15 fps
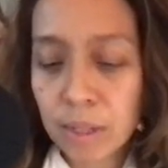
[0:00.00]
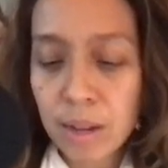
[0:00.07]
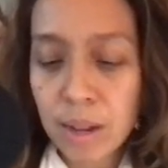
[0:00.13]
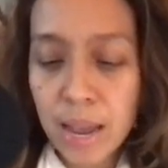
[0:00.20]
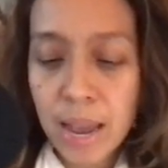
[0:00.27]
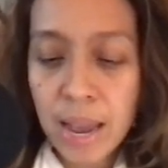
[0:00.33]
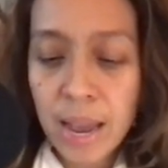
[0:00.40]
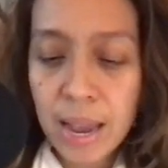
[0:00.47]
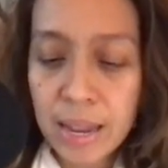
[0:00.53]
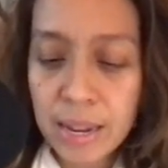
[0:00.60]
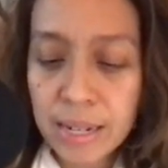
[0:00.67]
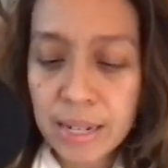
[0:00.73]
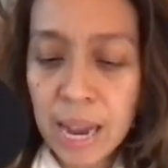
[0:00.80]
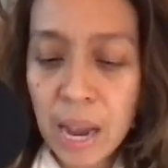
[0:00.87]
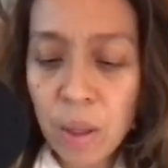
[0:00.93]

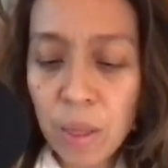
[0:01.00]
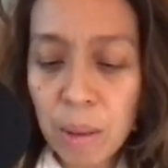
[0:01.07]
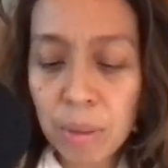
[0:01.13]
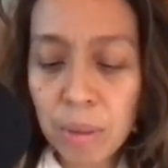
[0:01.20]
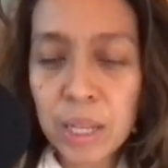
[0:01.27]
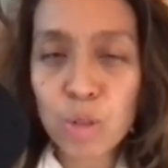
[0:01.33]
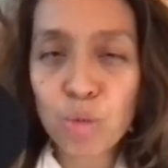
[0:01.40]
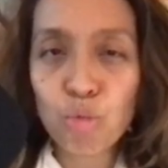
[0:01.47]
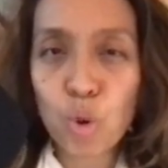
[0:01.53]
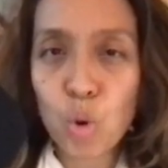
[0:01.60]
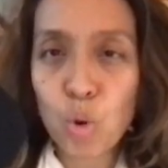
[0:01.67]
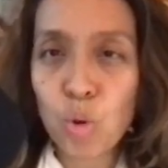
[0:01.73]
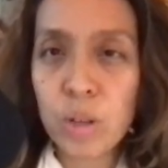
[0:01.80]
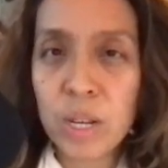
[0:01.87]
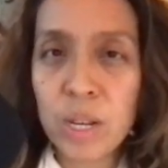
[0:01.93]
and how that plays a
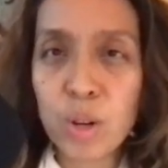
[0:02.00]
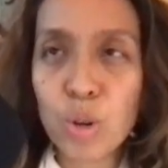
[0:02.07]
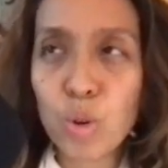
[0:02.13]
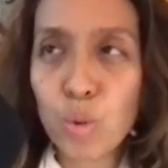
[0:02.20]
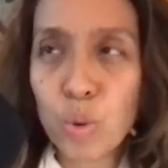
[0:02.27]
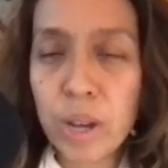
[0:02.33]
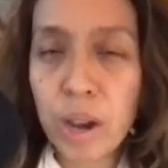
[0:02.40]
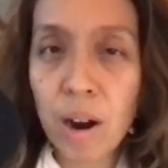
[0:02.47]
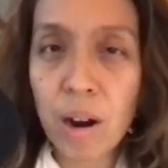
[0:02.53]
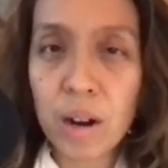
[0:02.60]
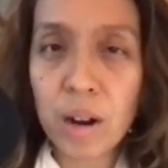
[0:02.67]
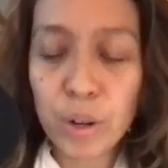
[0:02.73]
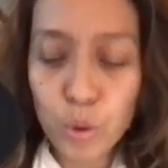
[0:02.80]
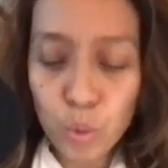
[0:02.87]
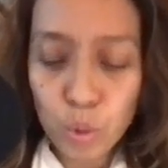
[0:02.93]
role in who we are
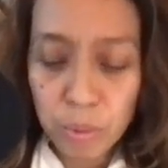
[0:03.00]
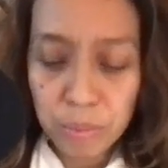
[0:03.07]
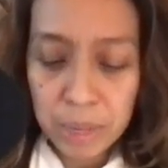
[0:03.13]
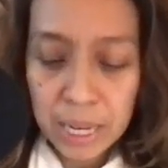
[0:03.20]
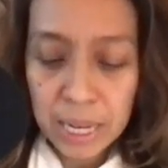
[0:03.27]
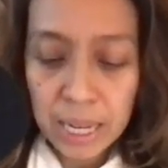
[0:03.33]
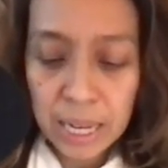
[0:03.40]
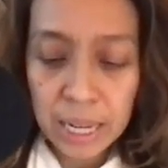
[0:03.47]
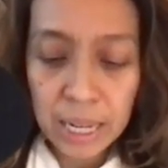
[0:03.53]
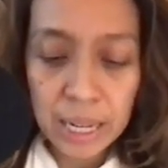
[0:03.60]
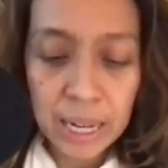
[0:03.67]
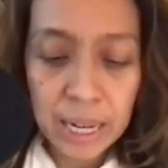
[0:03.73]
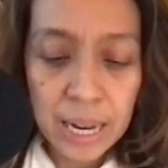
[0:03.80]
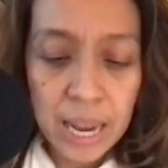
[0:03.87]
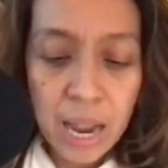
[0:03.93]
and who we're being
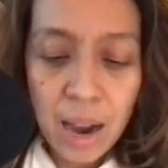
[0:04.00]
and